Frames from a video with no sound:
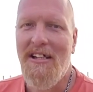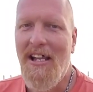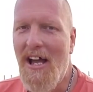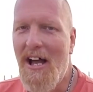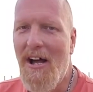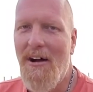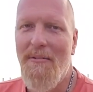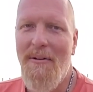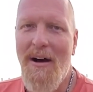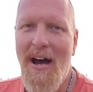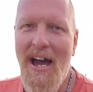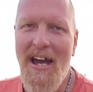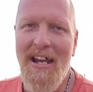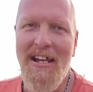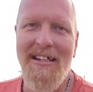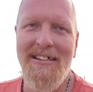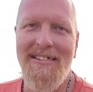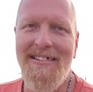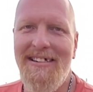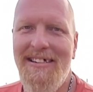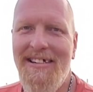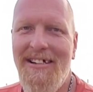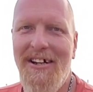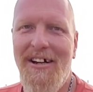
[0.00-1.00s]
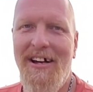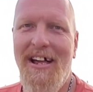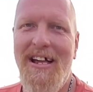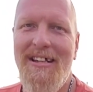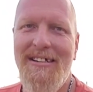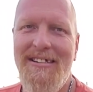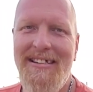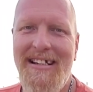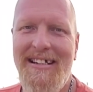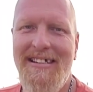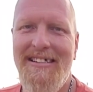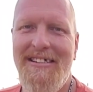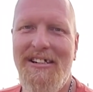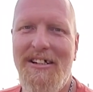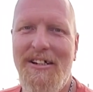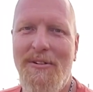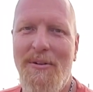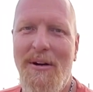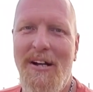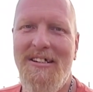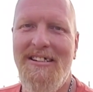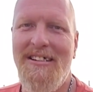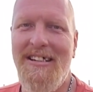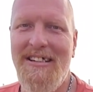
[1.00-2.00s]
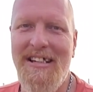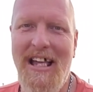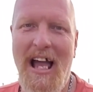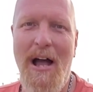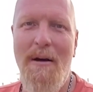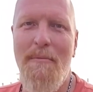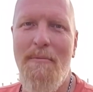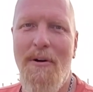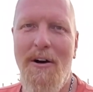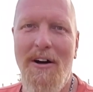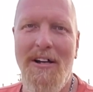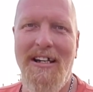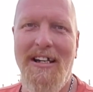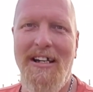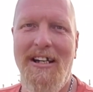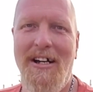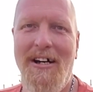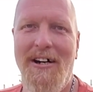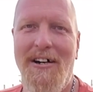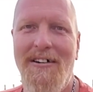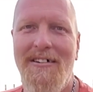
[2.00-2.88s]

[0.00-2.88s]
How wide is it? You know, these are the questions I want to know.